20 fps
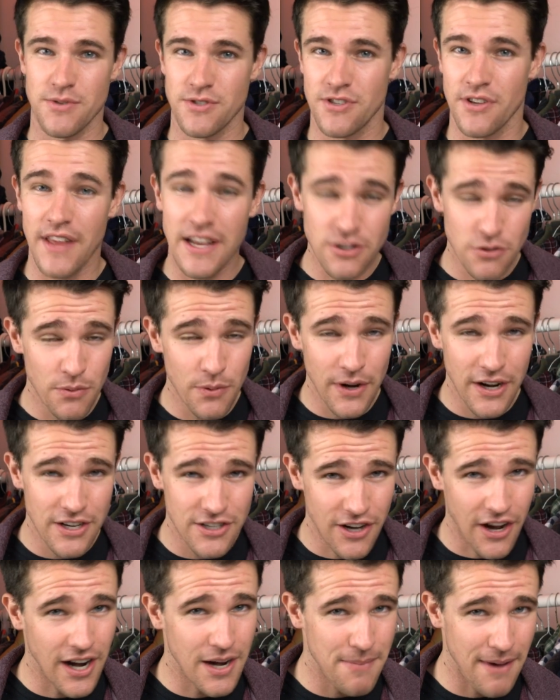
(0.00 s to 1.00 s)
So that's what we're gonna
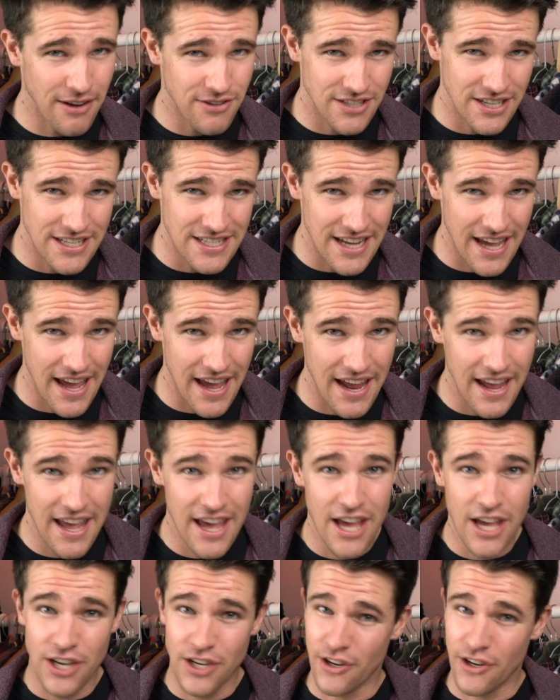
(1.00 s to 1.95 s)
talk about today.